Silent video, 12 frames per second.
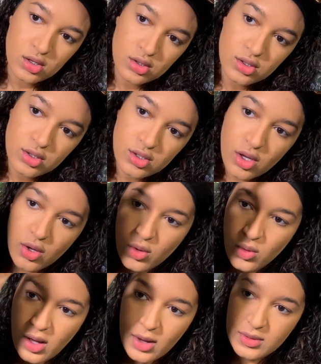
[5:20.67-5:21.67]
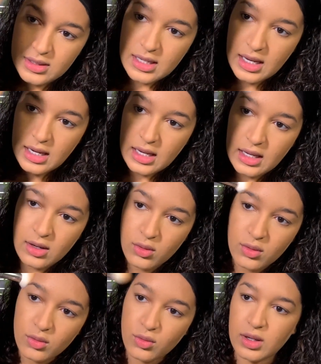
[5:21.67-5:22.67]
So I was getting
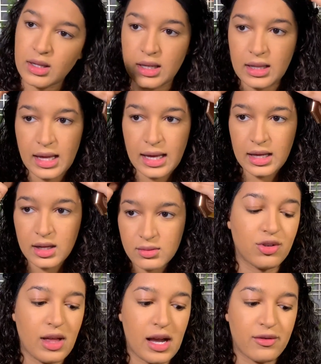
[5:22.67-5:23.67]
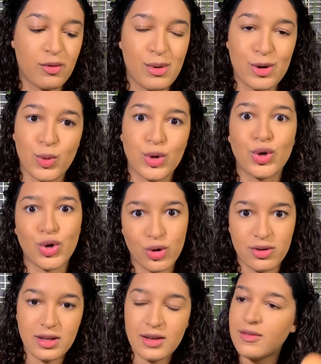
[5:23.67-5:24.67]
really like, for lack of a better word,
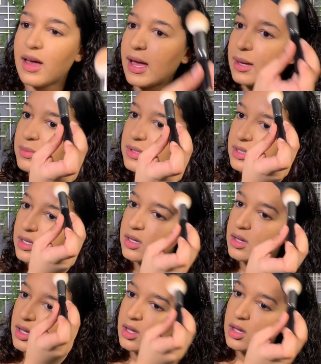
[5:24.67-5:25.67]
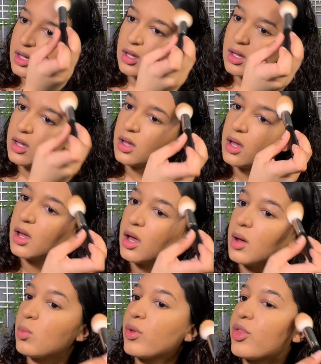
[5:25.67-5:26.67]
earthy vibes
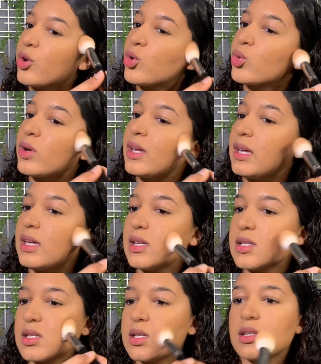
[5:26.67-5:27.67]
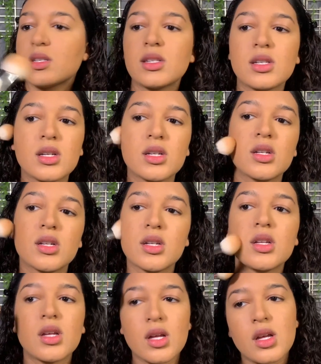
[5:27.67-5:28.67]
with the greens
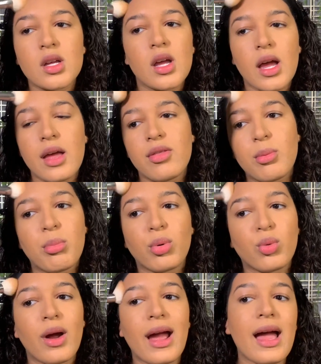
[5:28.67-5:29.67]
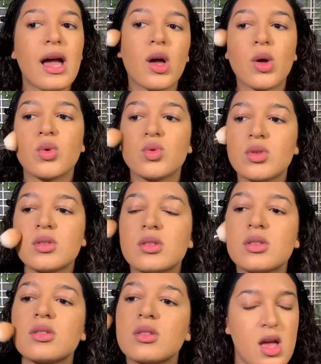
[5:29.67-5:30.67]
and the
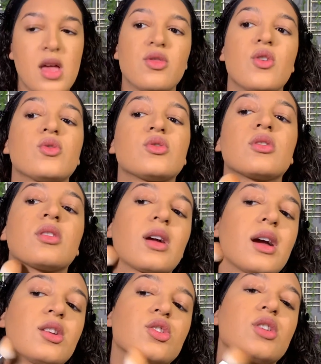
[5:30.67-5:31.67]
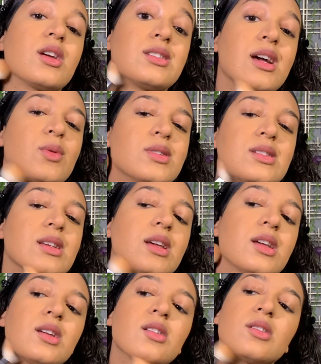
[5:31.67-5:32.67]
browns, and those are the kind of shades I was
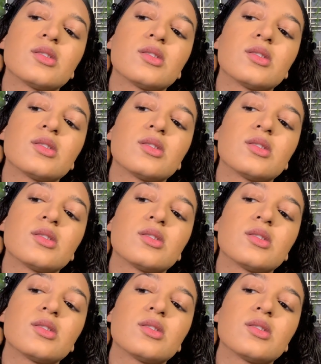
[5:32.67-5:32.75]
seeing.